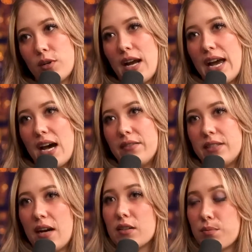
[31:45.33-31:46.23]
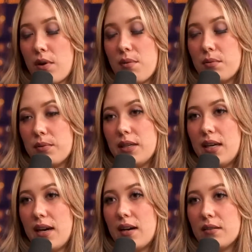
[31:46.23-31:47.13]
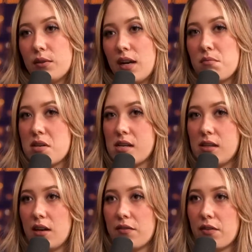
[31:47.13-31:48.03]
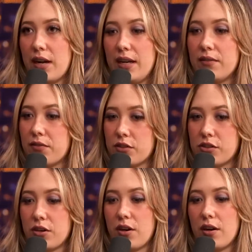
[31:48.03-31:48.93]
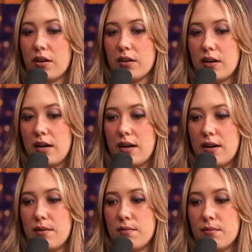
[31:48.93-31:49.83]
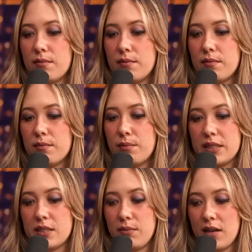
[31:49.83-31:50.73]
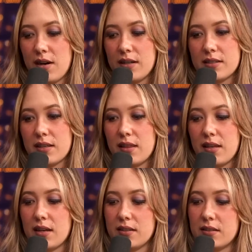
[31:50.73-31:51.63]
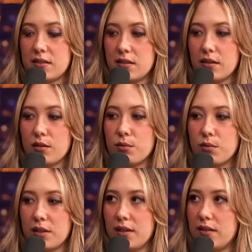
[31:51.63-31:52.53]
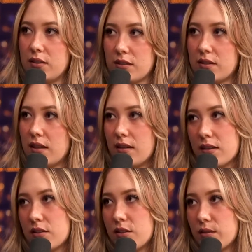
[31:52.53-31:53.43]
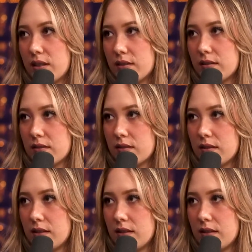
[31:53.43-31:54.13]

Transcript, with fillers: would I have doubts? Probably, yeah. Would I be afraid? For sure. Um, but to be honest, I think I still would just say, let's do it.